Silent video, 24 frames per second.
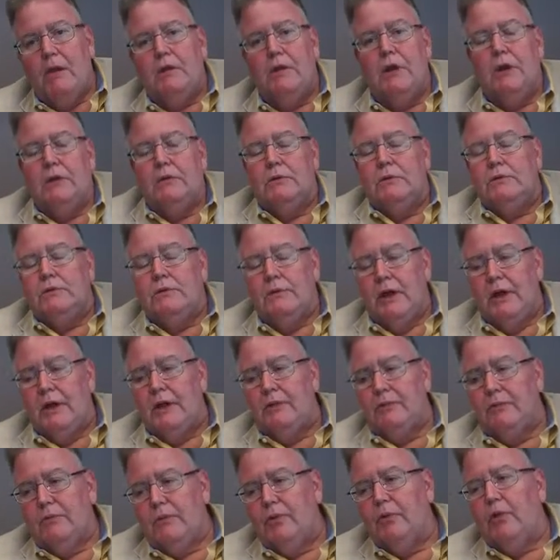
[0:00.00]
No,
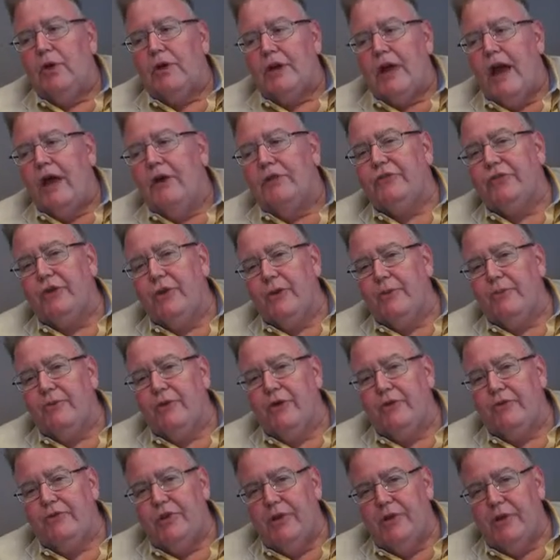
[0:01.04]
council
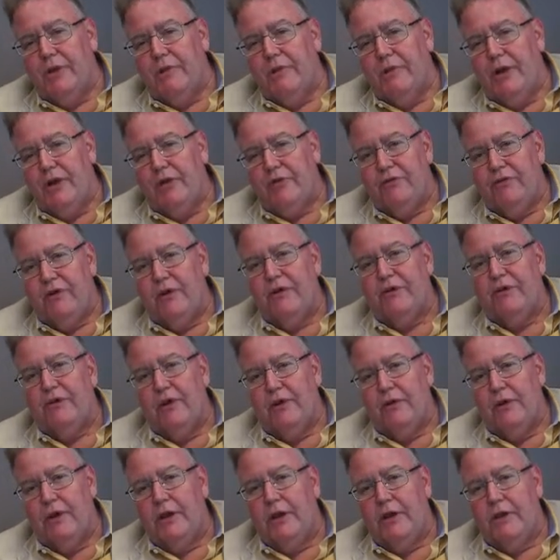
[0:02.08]
approved it and the mayor vetoed it.